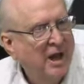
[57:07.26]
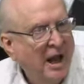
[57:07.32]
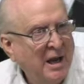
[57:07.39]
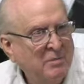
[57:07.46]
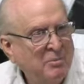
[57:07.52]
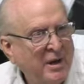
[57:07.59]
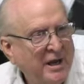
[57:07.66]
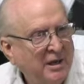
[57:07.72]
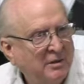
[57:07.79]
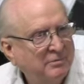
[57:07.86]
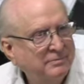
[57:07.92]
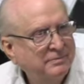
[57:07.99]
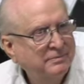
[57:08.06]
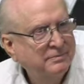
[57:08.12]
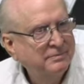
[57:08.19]

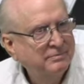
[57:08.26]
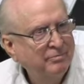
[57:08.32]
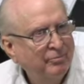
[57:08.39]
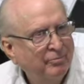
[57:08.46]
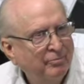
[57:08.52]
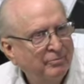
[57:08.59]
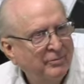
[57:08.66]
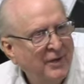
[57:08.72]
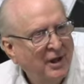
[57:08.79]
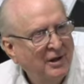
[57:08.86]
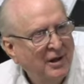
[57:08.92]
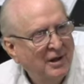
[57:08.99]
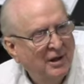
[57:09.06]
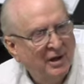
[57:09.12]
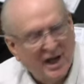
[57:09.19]
Amen. Amen.
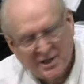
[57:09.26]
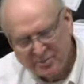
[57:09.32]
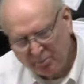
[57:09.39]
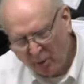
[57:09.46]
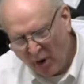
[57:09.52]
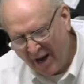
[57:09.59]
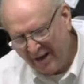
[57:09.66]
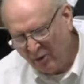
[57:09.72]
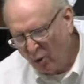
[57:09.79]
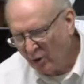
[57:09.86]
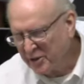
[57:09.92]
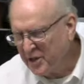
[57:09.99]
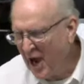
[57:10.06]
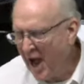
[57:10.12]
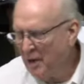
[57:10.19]
Let's pray.
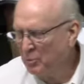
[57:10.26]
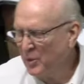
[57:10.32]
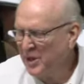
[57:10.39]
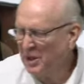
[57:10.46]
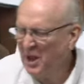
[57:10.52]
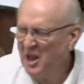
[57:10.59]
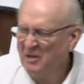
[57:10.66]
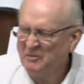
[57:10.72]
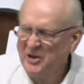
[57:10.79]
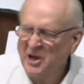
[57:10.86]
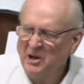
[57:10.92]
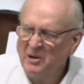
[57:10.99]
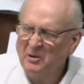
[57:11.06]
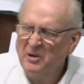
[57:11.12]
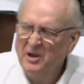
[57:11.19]
Lord God, we love
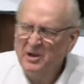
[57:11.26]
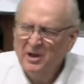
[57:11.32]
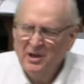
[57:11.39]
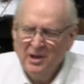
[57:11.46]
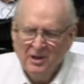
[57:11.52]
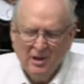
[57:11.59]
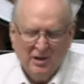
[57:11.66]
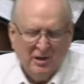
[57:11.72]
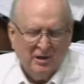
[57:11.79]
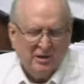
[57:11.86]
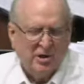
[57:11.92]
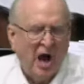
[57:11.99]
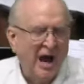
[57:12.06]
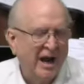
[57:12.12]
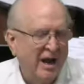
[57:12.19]
you.
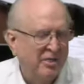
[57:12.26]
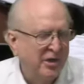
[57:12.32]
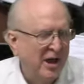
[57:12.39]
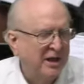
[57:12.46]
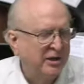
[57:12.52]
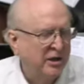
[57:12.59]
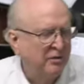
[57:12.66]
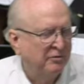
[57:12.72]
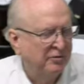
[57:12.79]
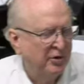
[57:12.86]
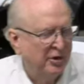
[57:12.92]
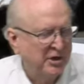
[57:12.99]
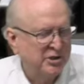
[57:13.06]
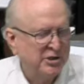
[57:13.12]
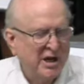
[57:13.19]
God, I thank you
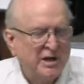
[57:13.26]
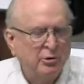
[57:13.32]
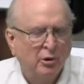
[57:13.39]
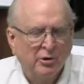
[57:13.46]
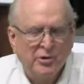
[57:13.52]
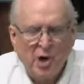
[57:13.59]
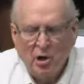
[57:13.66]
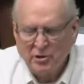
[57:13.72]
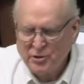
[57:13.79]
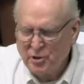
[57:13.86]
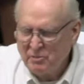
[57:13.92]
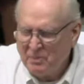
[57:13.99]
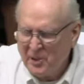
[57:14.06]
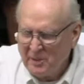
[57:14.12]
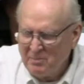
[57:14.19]
for the senior adults
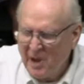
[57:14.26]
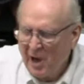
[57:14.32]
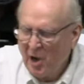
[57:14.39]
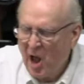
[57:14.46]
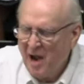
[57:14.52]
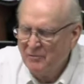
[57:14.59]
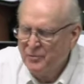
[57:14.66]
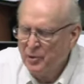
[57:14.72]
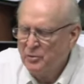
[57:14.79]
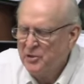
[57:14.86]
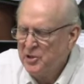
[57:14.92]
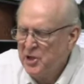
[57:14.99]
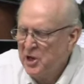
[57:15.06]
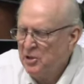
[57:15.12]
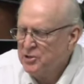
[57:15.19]
you put in my life through
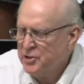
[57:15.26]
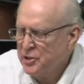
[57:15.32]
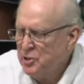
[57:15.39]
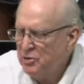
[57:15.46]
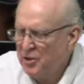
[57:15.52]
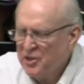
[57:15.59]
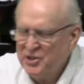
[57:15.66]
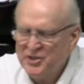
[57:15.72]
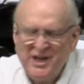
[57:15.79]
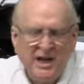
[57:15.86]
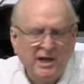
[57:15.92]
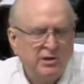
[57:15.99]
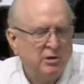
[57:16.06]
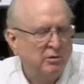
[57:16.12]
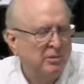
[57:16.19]
the years and you
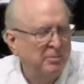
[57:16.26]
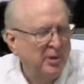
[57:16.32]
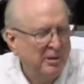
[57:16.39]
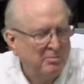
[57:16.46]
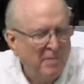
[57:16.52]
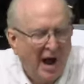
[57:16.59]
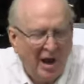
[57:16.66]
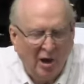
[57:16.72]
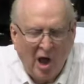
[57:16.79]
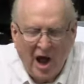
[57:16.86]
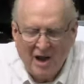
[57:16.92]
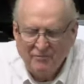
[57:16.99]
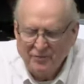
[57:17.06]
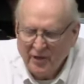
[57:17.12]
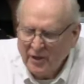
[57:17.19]
continue to put in my
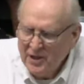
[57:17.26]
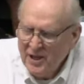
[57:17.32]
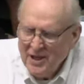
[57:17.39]
life.